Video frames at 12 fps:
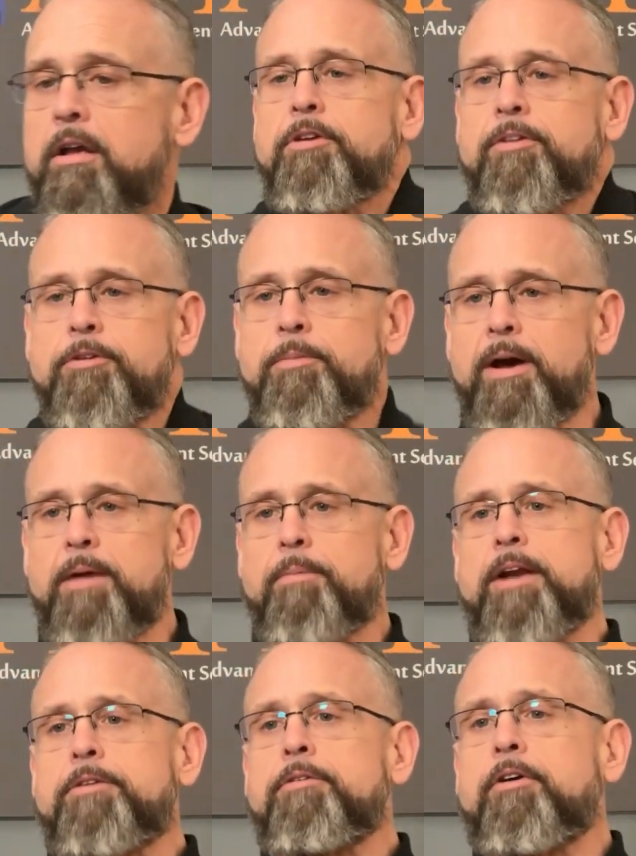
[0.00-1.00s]
If you buy a
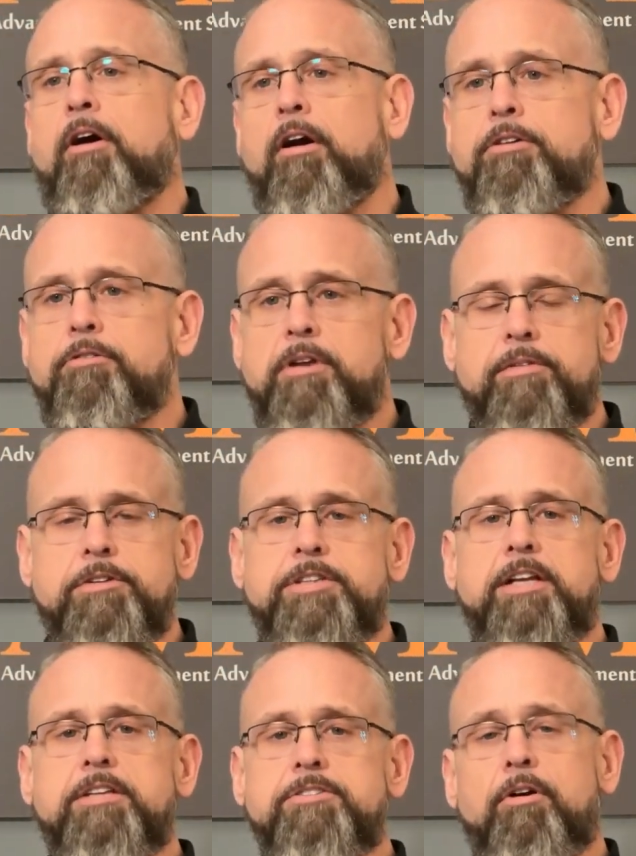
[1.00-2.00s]
brand new car and you never
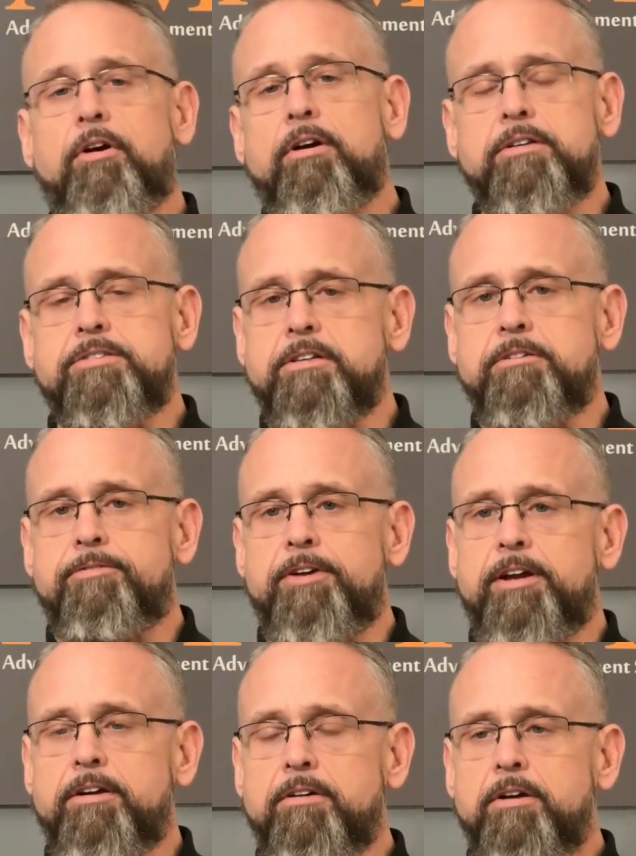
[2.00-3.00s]
change the oil, it's going to
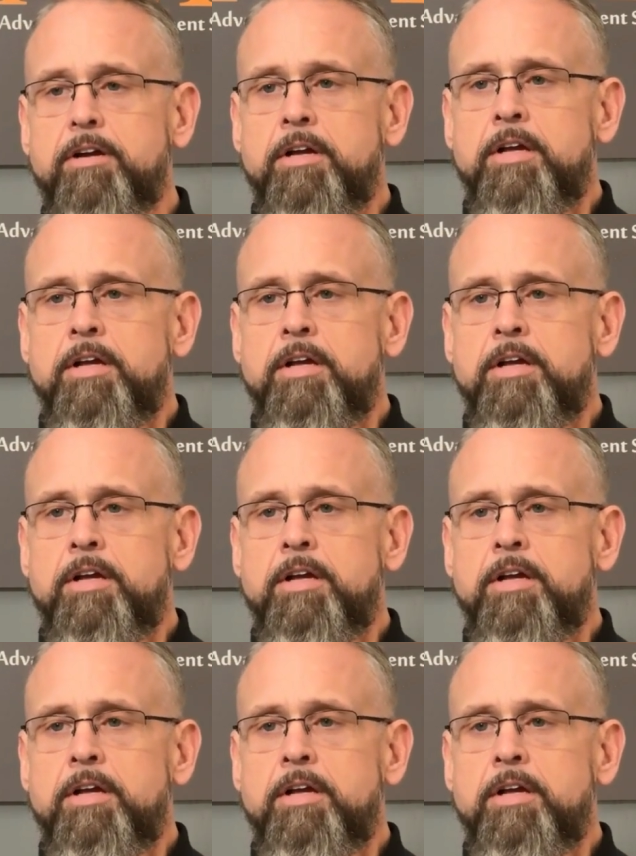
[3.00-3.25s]
fail.